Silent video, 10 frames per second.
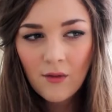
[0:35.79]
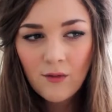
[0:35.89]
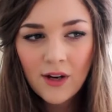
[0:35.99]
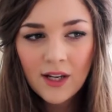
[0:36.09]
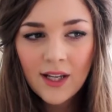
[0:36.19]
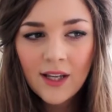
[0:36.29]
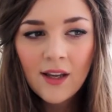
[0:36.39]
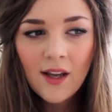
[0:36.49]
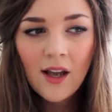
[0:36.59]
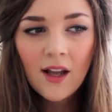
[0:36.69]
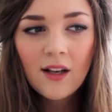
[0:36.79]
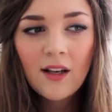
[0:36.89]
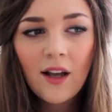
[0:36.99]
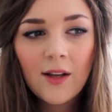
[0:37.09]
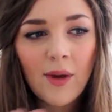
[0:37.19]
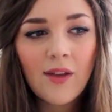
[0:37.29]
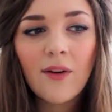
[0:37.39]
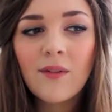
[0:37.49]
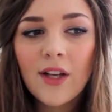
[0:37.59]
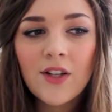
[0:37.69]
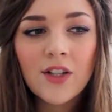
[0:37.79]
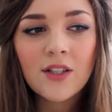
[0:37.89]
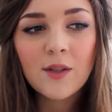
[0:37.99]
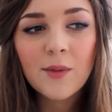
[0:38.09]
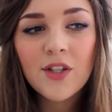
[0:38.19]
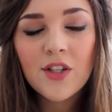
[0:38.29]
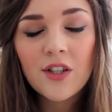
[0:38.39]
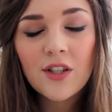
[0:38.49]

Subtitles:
really lightweight foundations which you